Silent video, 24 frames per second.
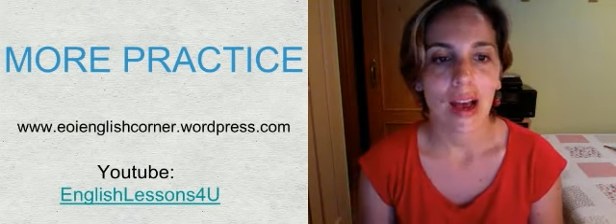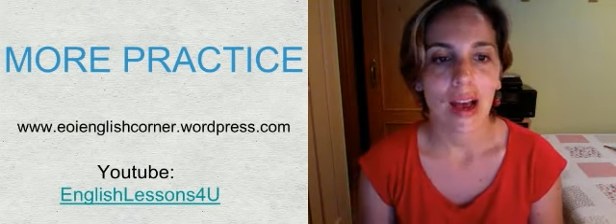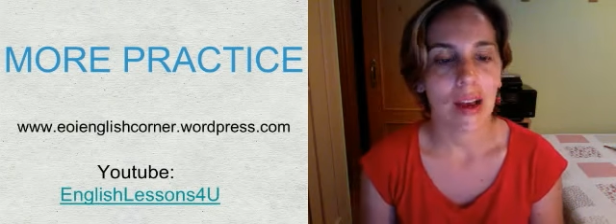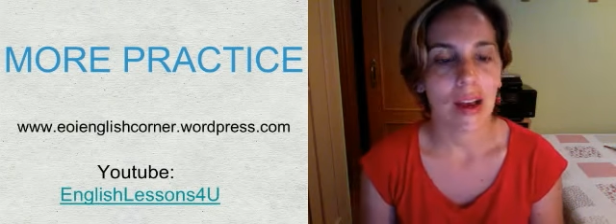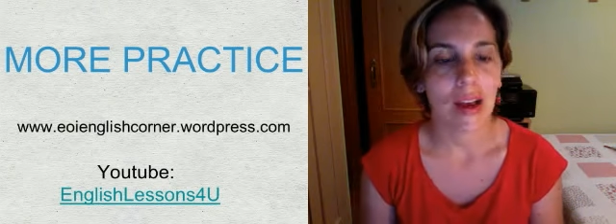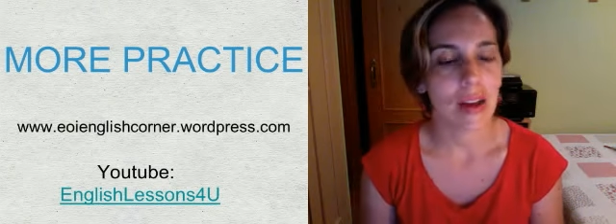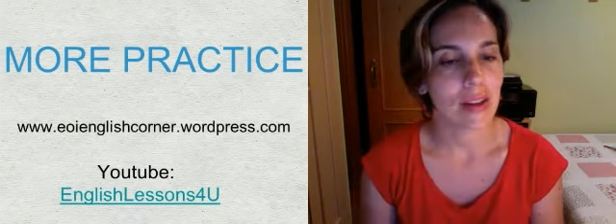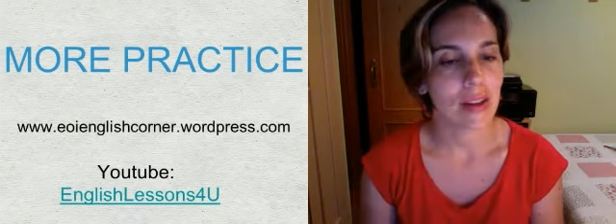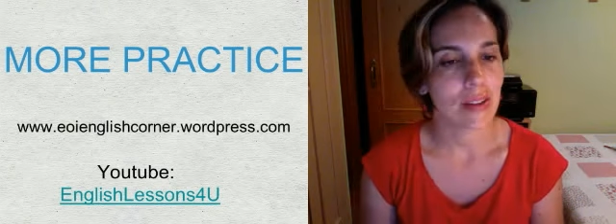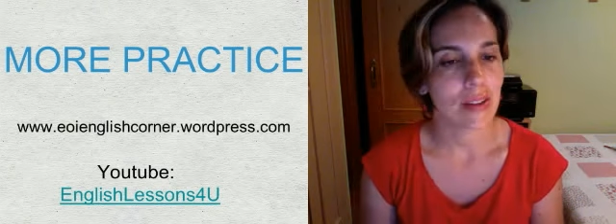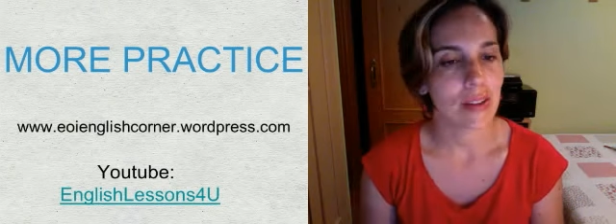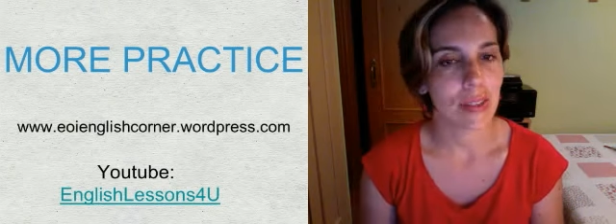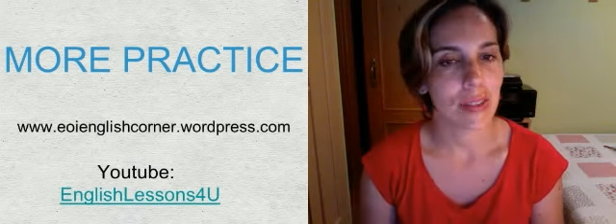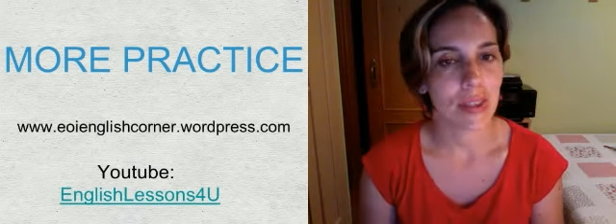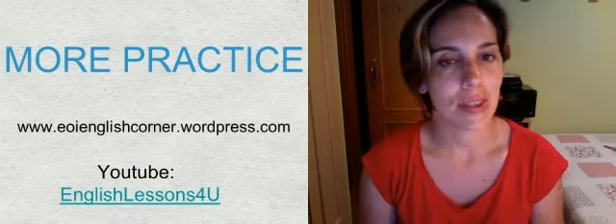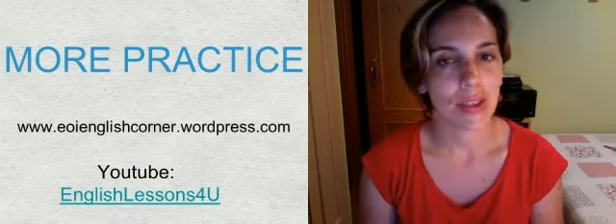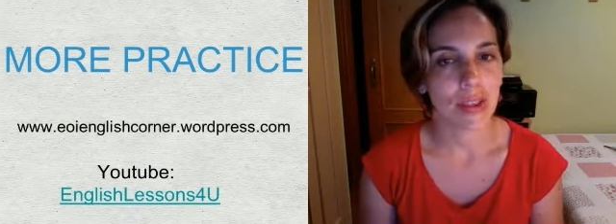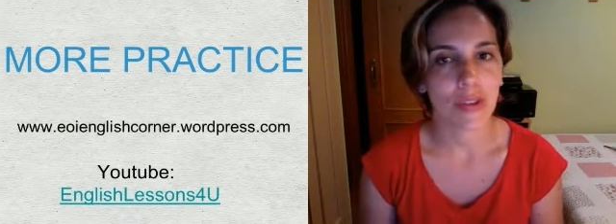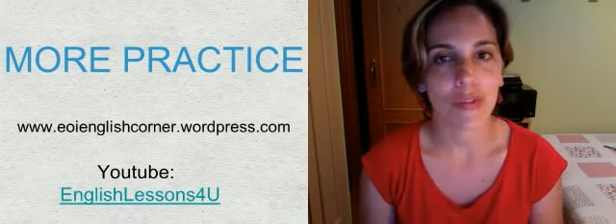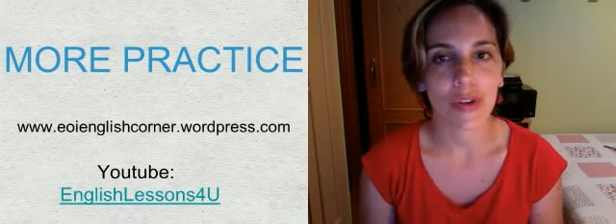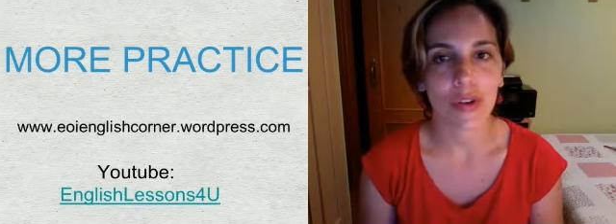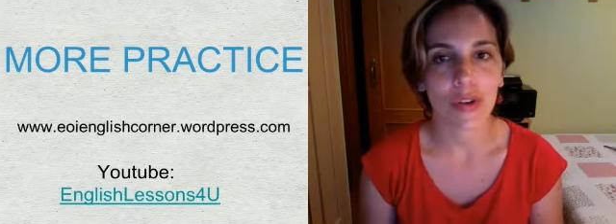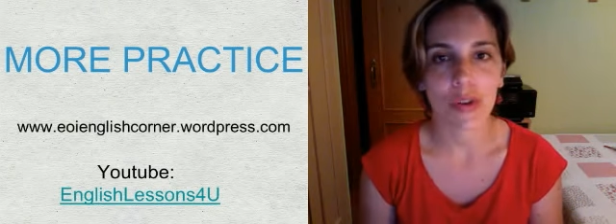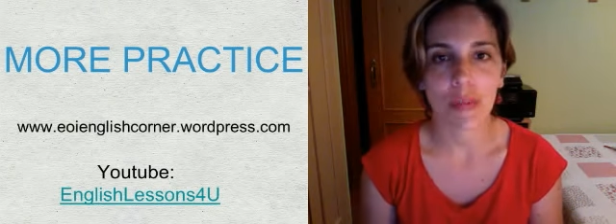And
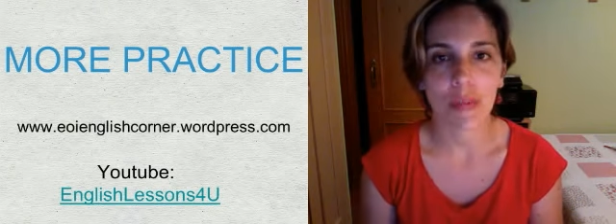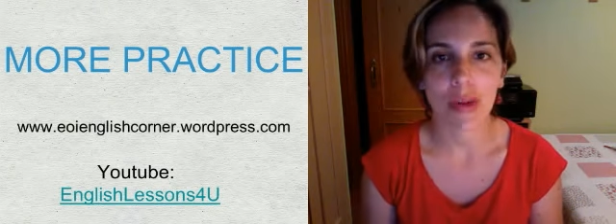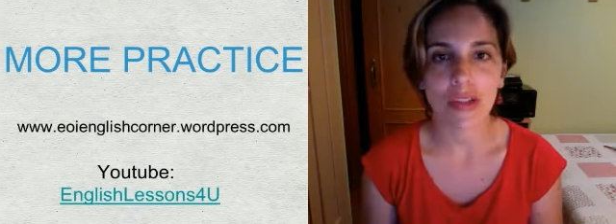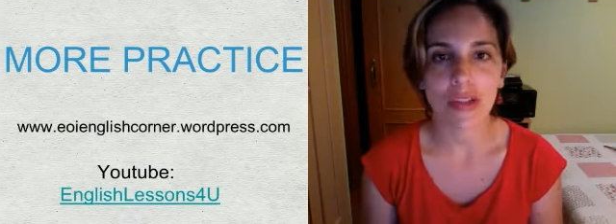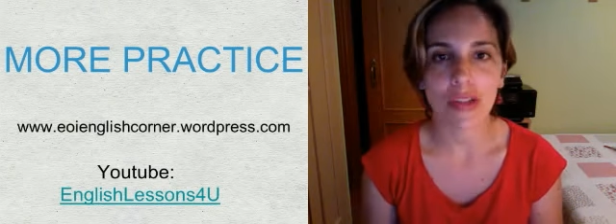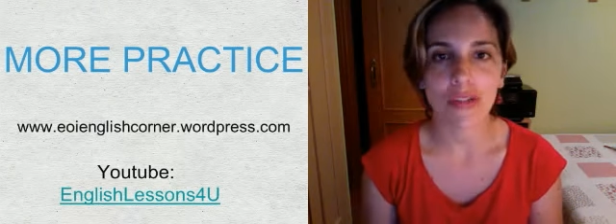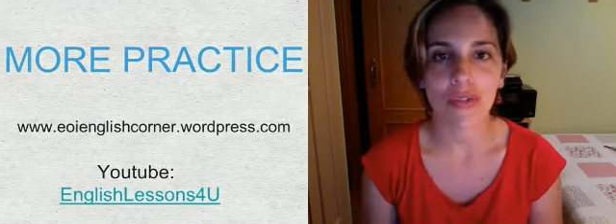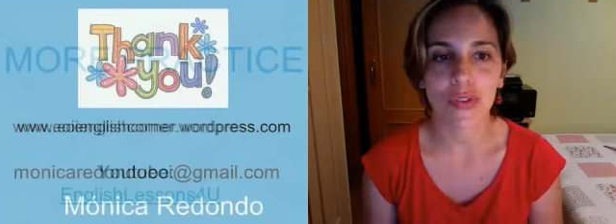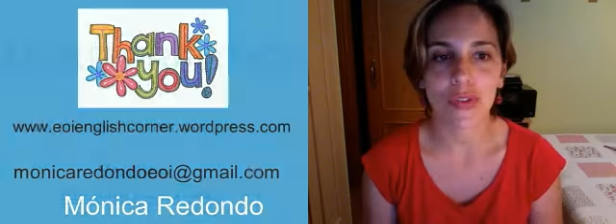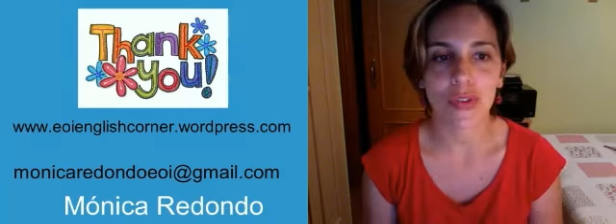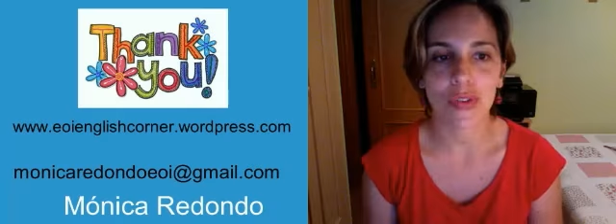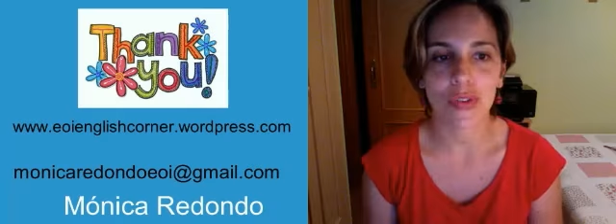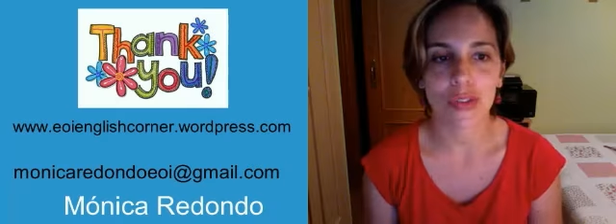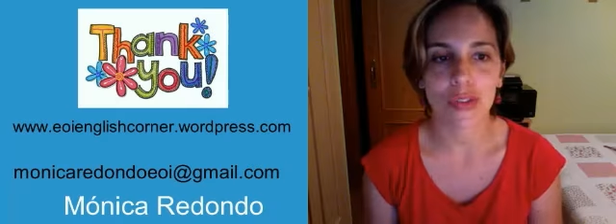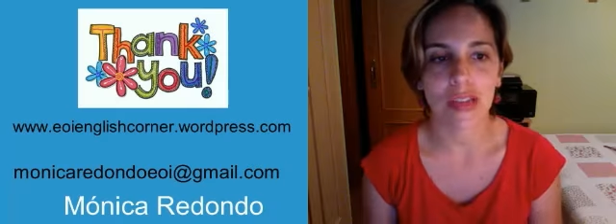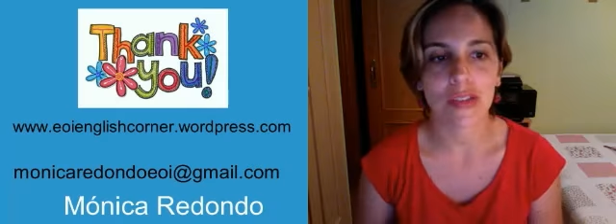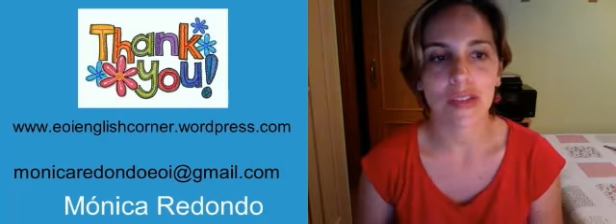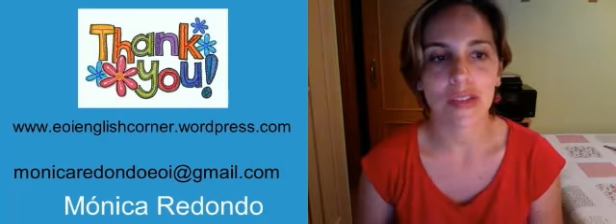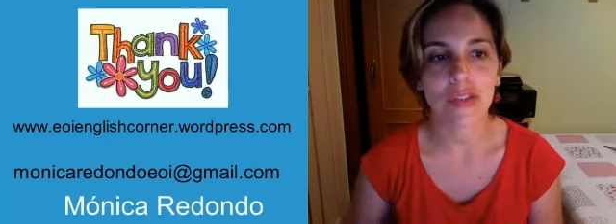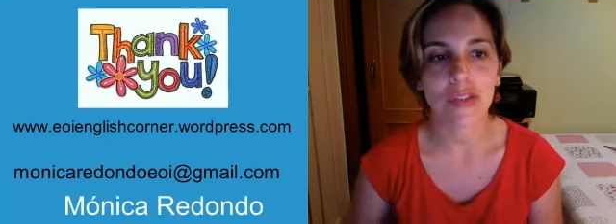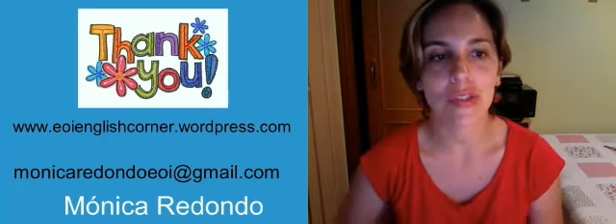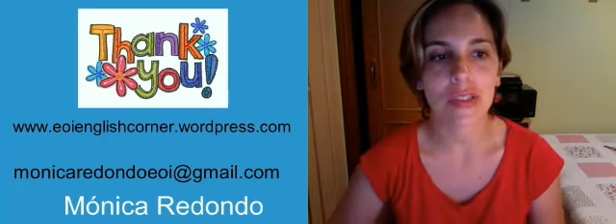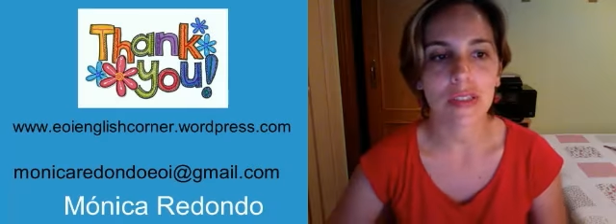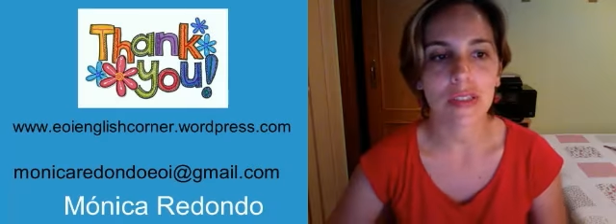thank you very much for your
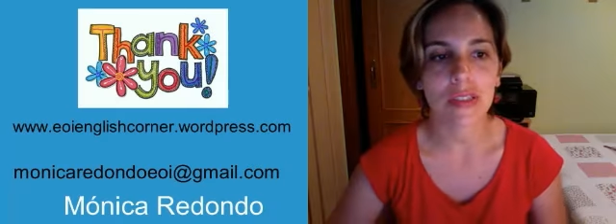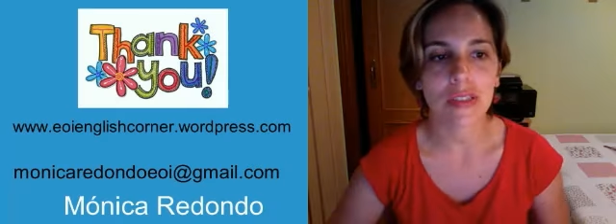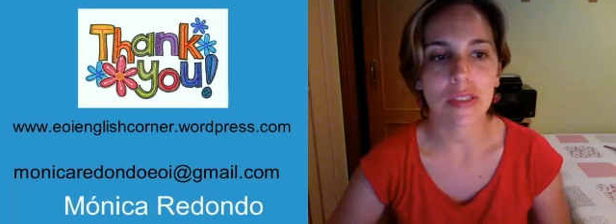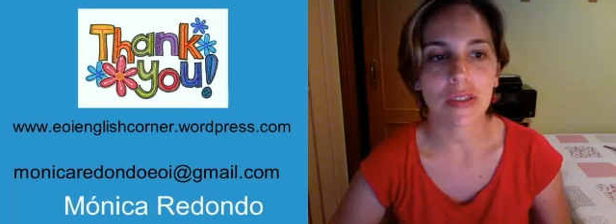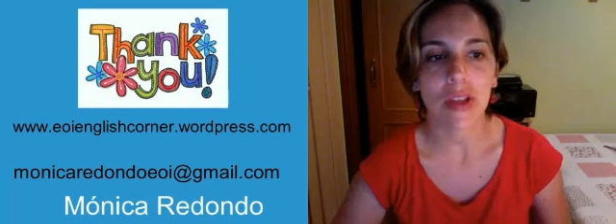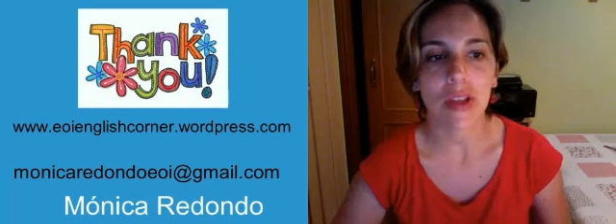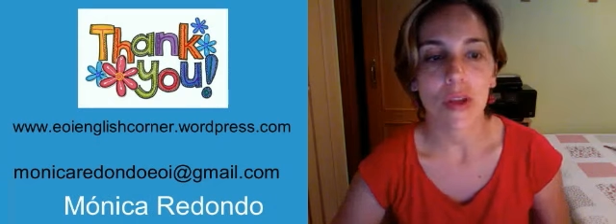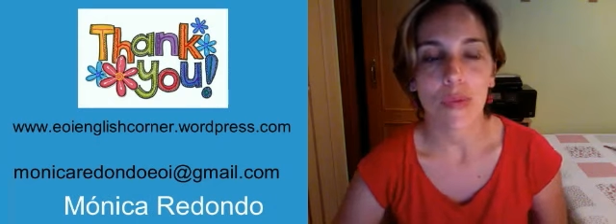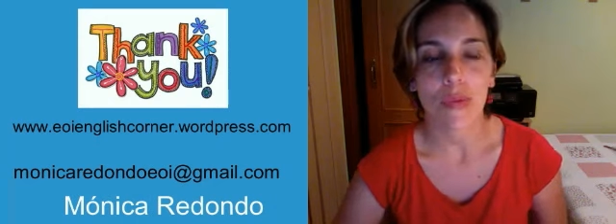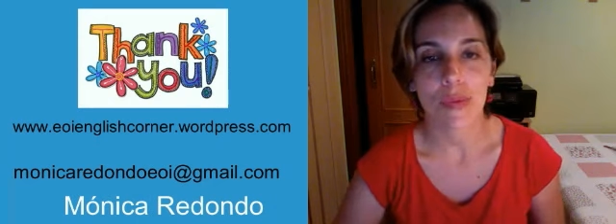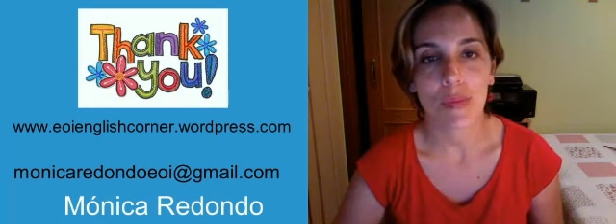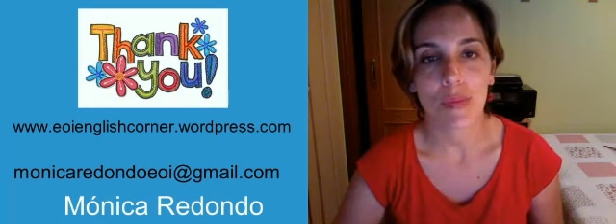attention.